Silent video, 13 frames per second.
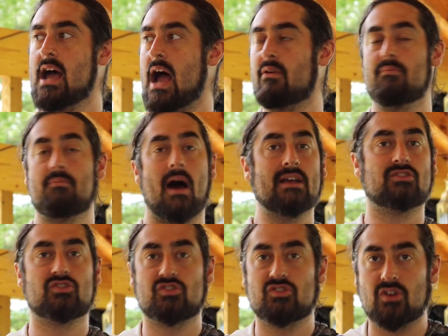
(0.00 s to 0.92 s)
I would buy
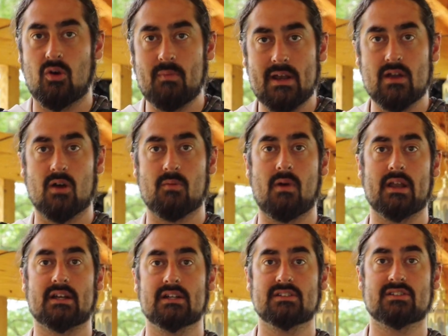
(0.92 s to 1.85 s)
so many
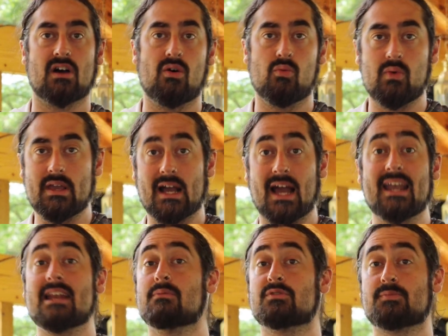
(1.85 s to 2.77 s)
harmonicas a week. I
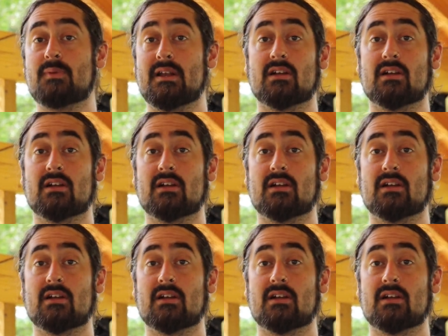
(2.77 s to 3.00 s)
ended up spending